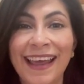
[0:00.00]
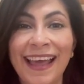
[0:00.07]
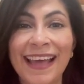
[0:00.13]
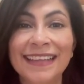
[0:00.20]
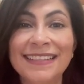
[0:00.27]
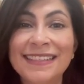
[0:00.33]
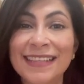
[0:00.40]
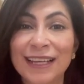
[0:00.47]

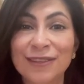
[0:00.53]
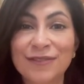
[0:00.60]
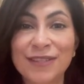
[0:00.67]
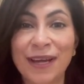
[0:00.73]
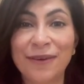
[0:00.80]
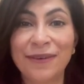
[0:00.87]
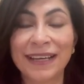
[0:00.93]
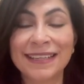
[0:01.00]
and
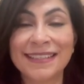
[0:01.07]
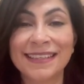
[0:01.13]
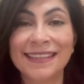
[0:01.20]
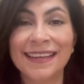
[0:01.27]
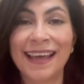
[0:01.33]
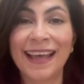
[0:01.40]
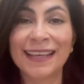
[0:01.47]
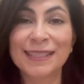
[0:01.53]
self-directed
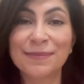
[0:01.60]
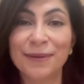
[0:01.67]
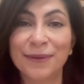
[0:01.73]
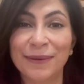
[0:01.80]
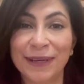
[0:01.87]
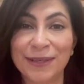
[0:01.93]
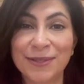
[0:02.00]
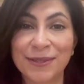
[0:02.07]

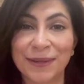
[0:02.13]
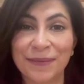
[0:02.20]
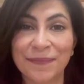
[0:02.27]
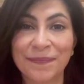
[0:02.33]
exploration.